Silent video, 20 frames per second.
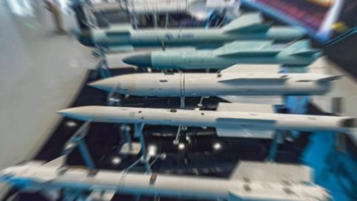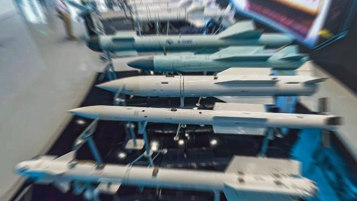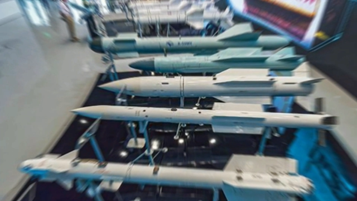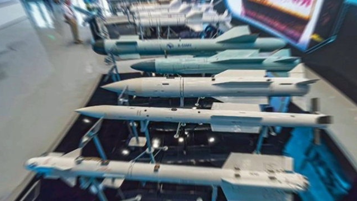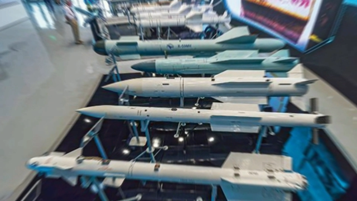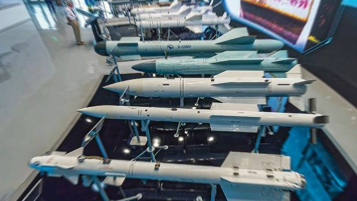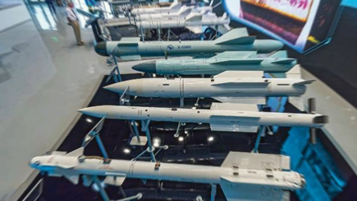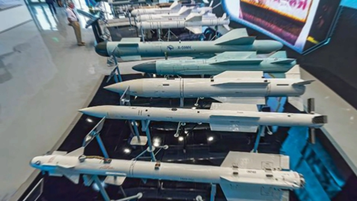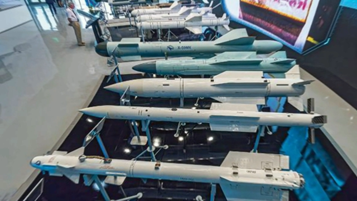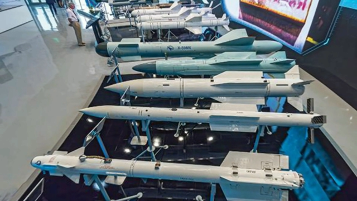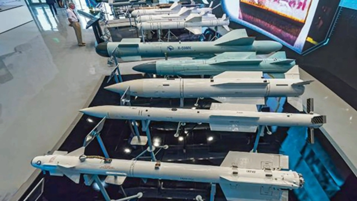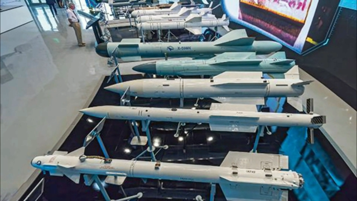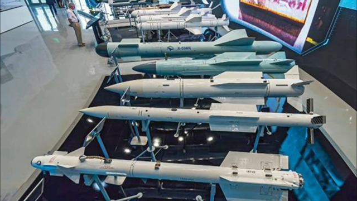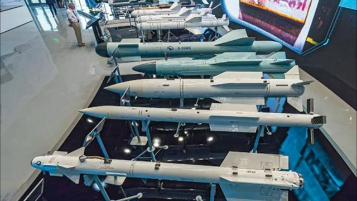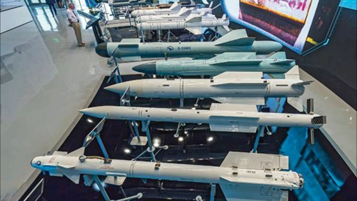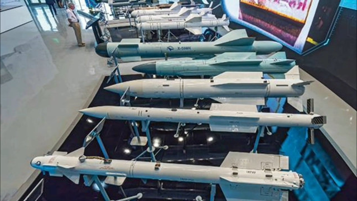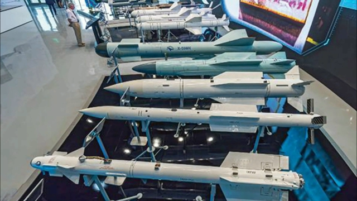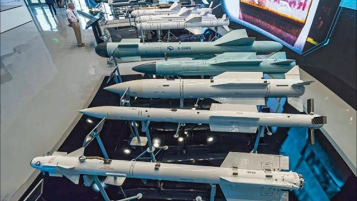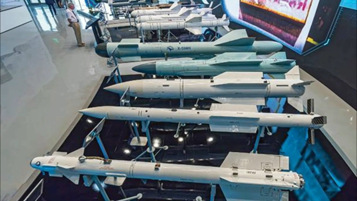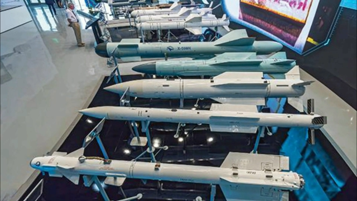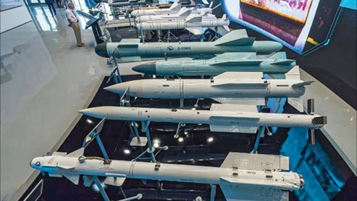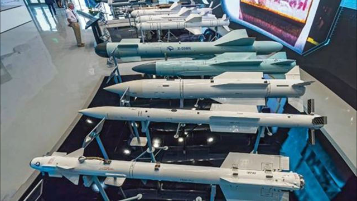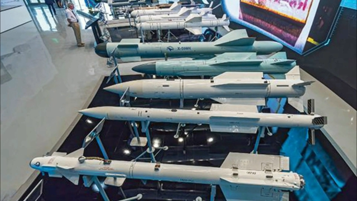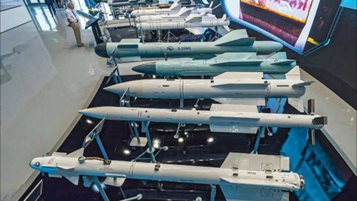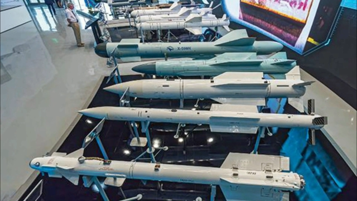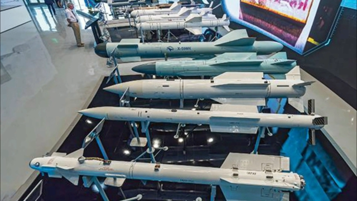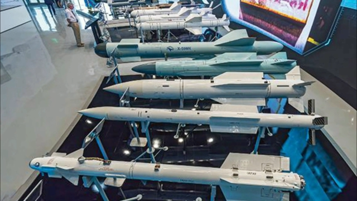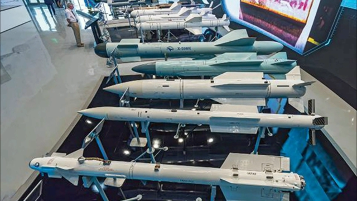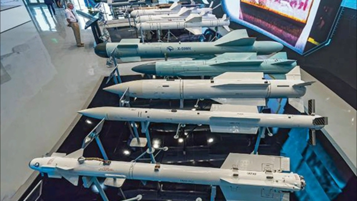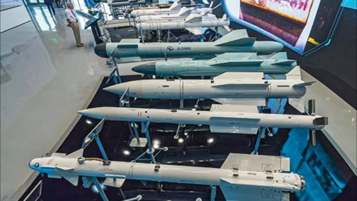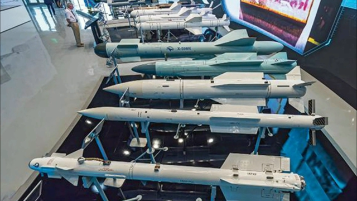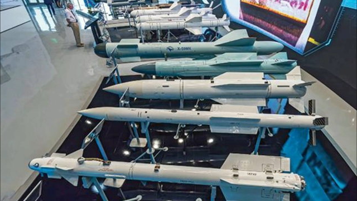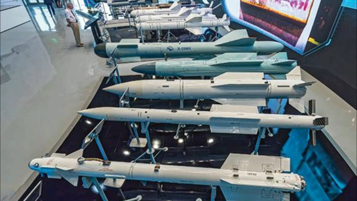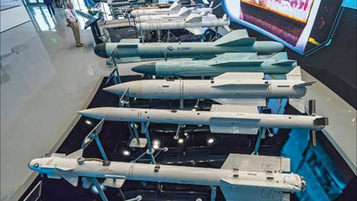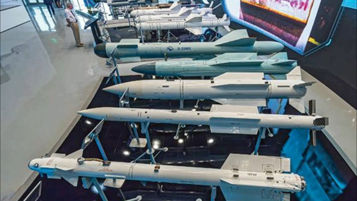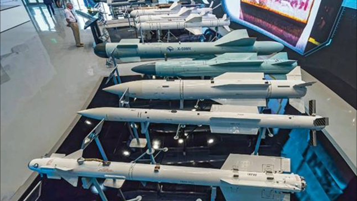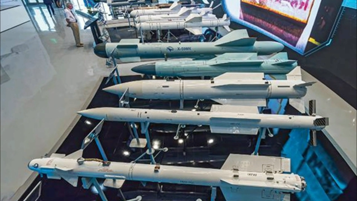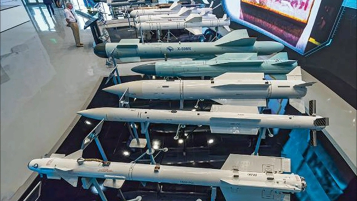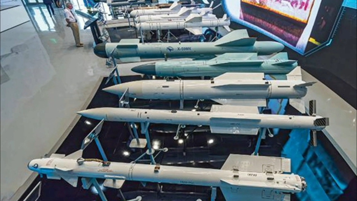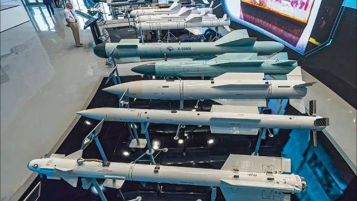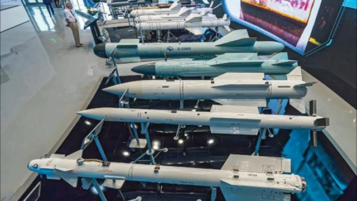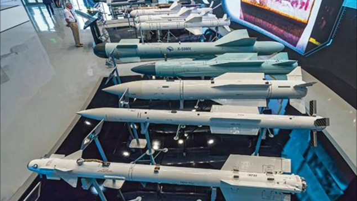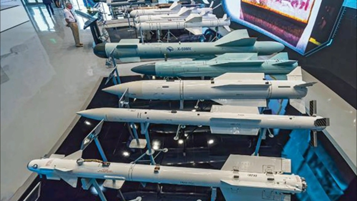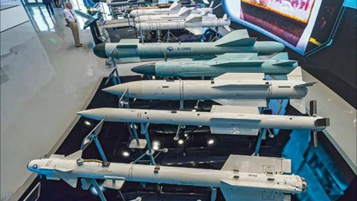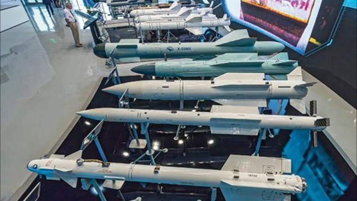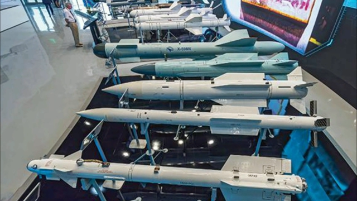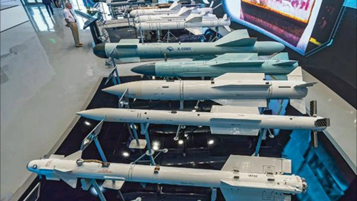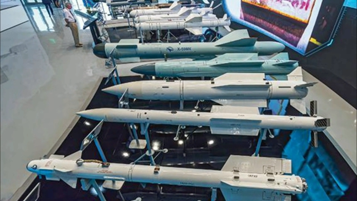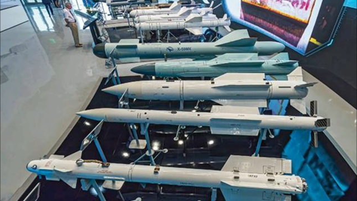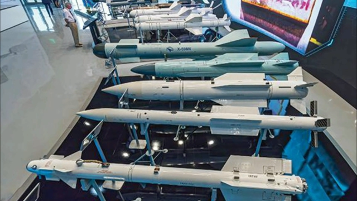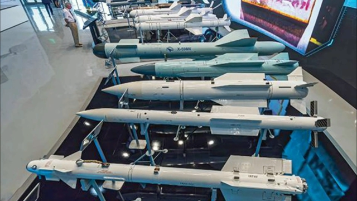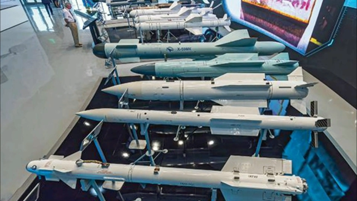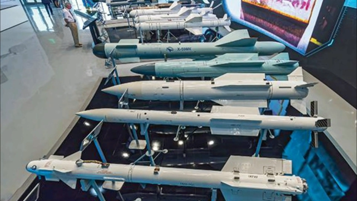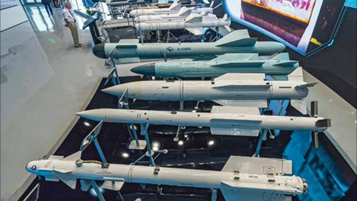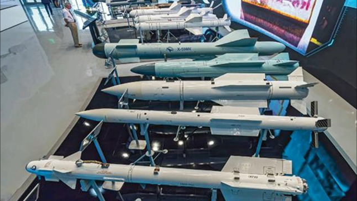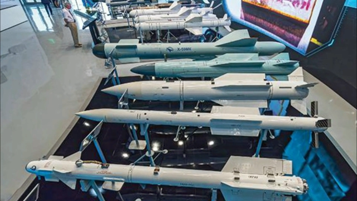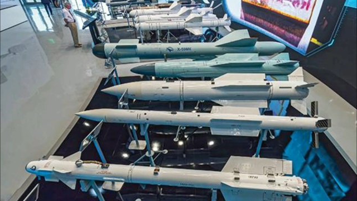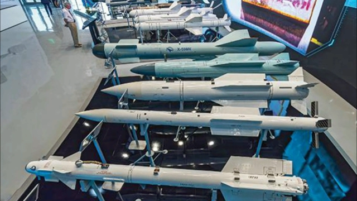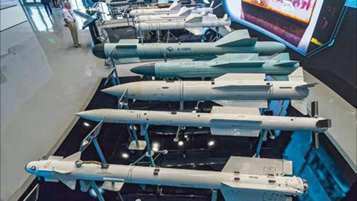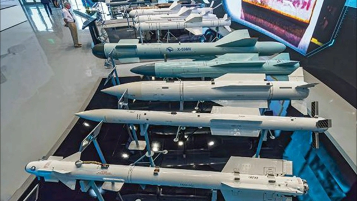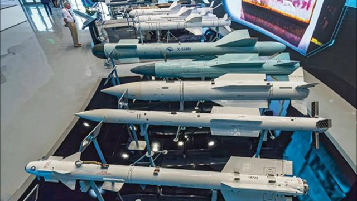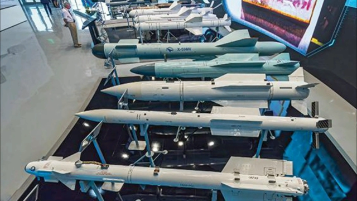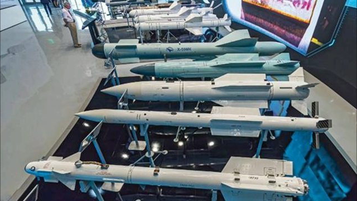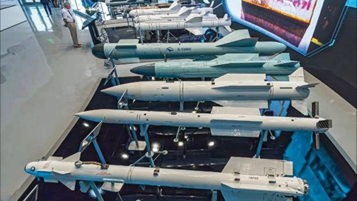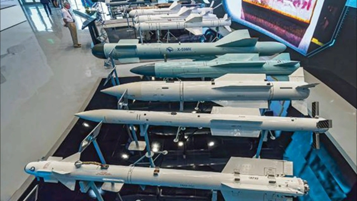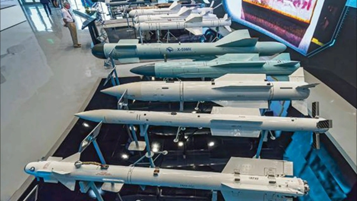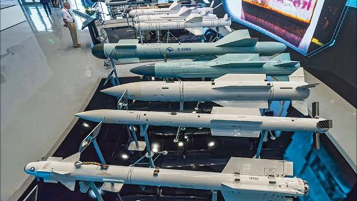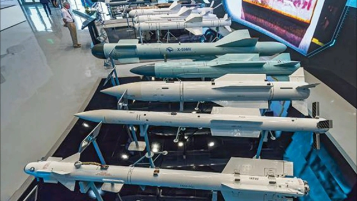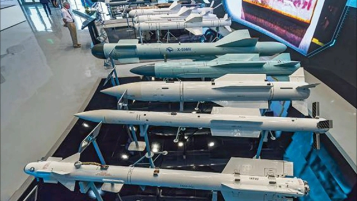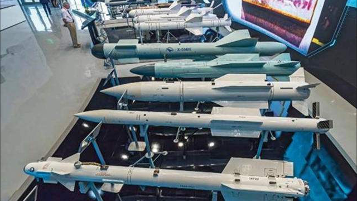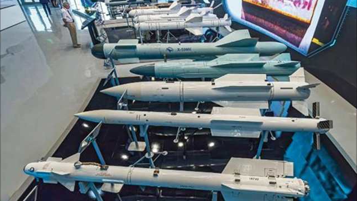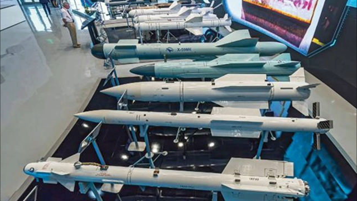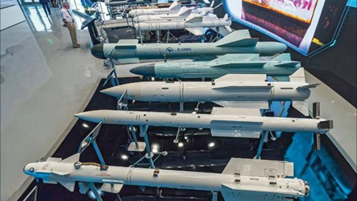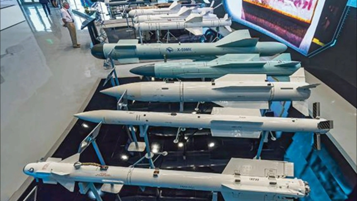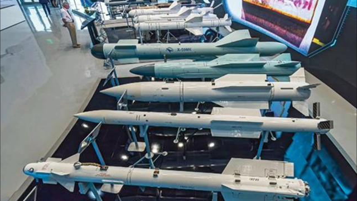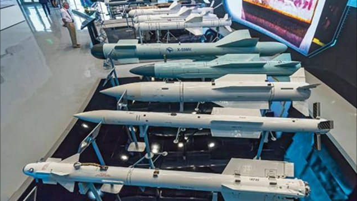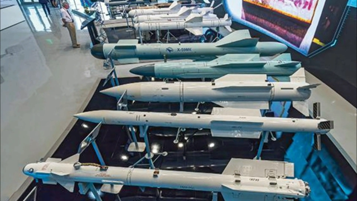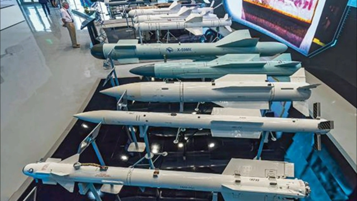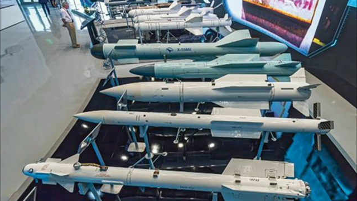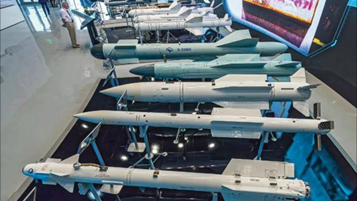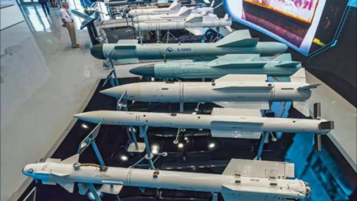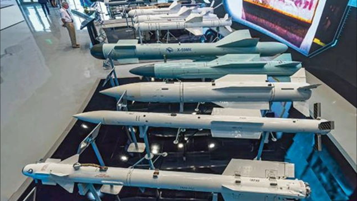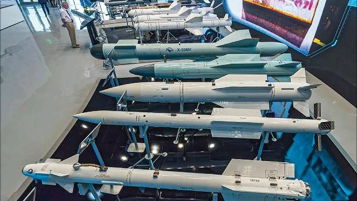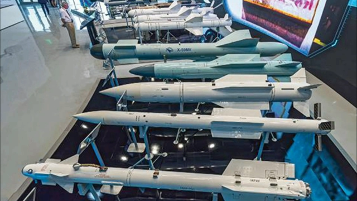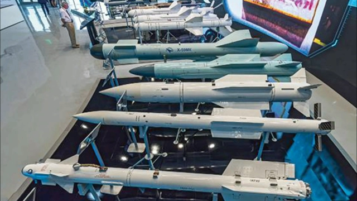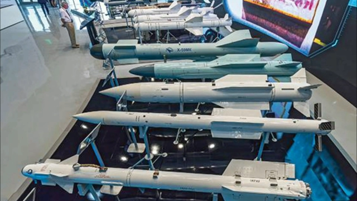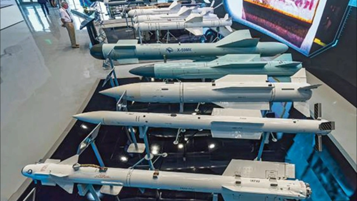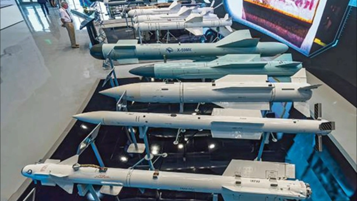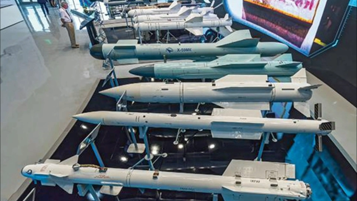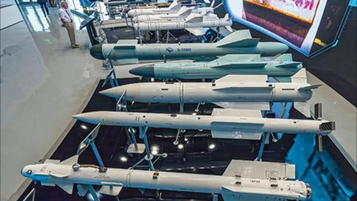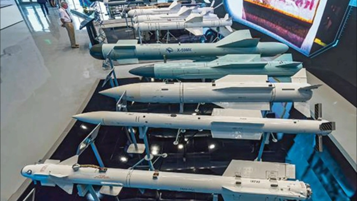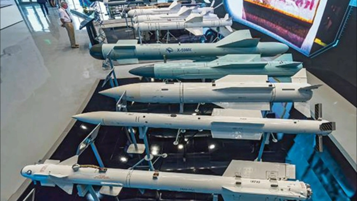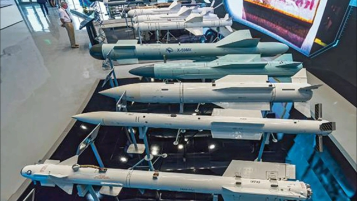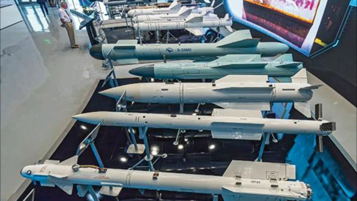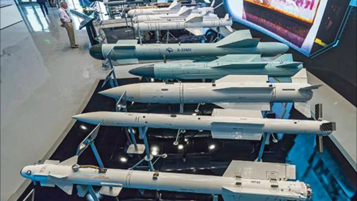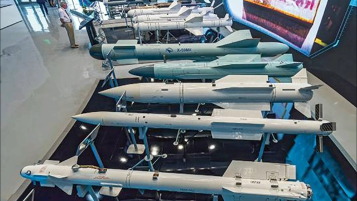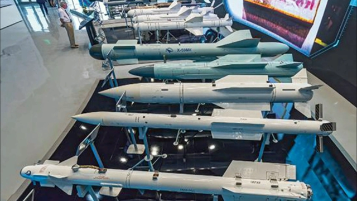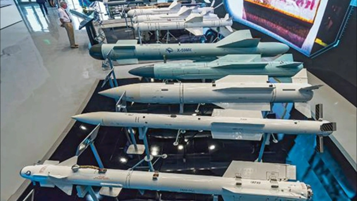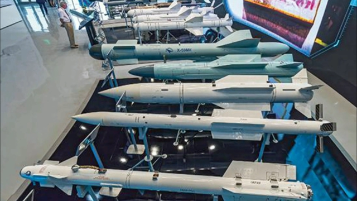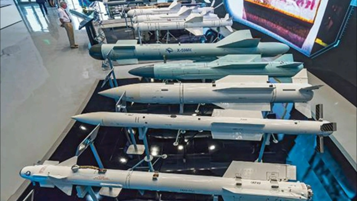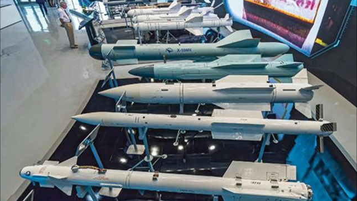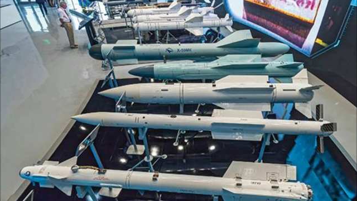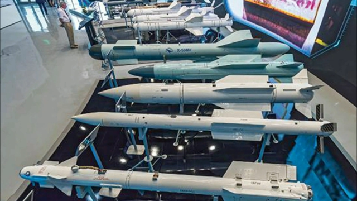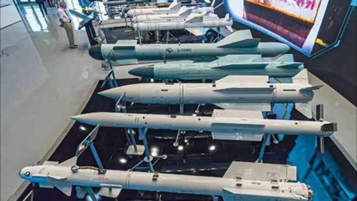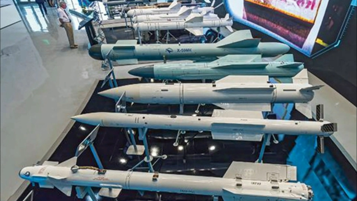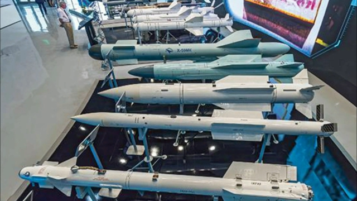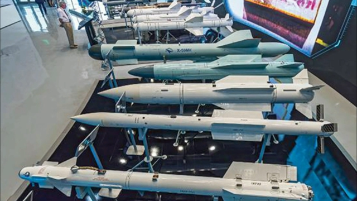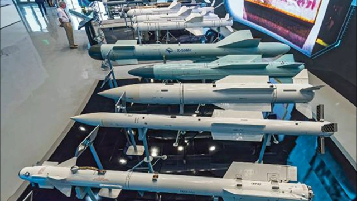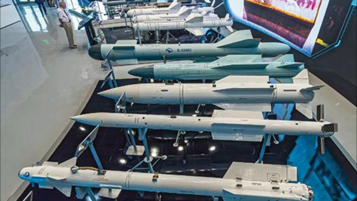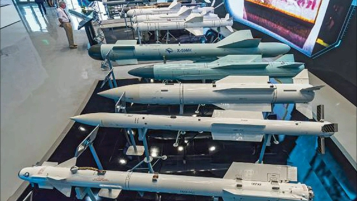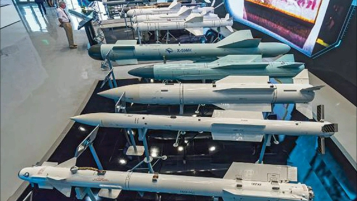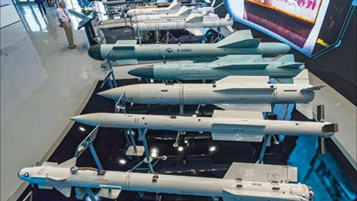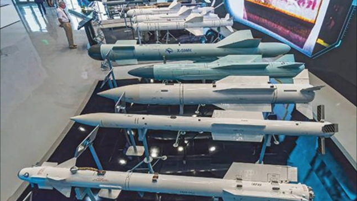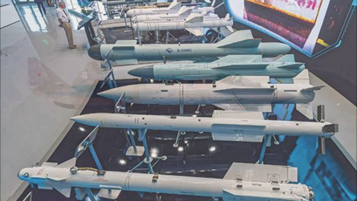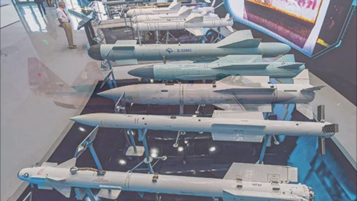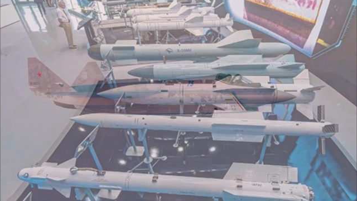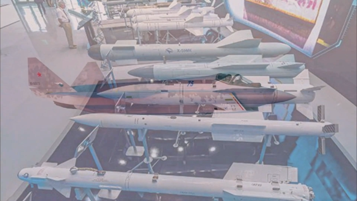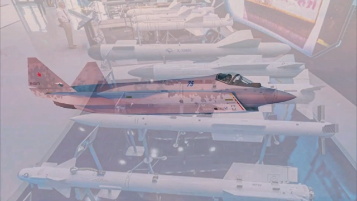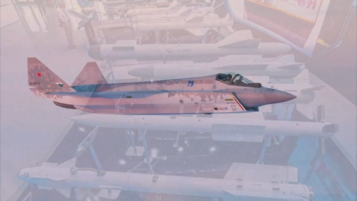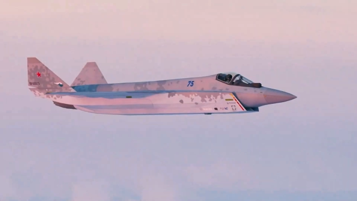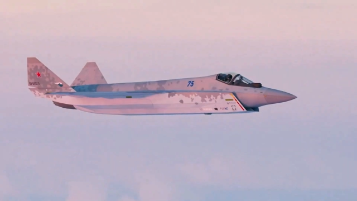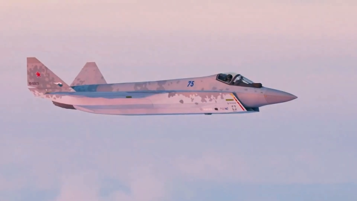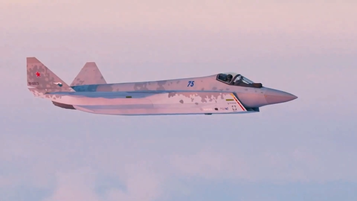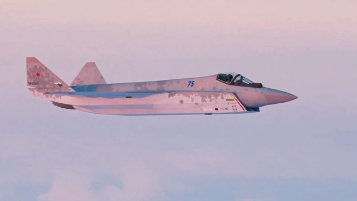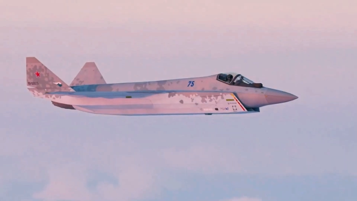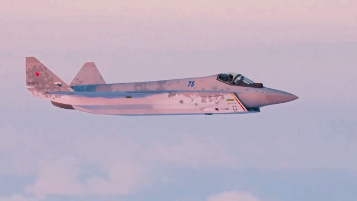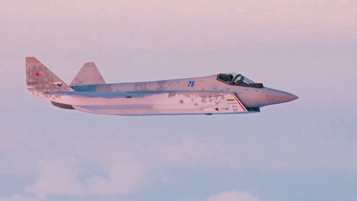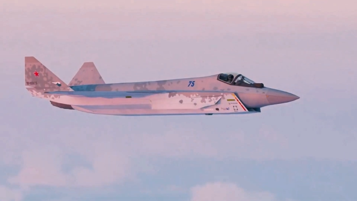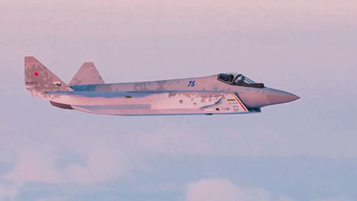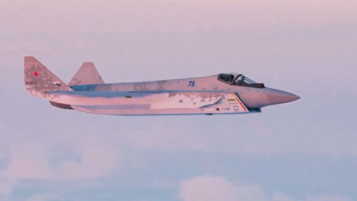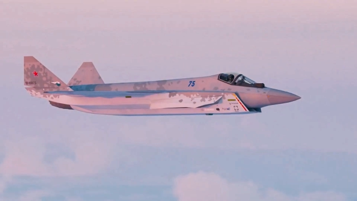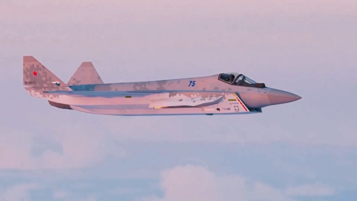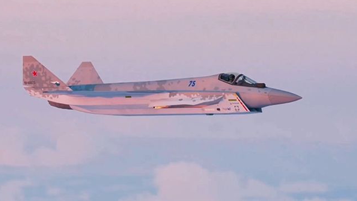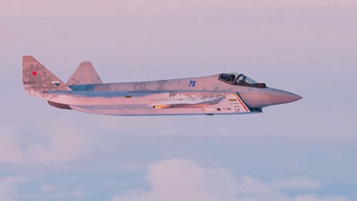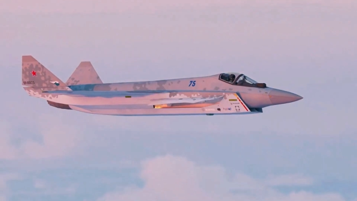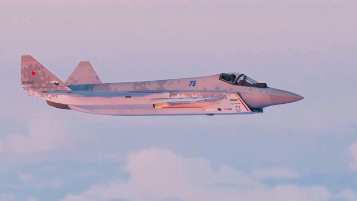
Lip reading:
No face is visible, so there are no lips to read.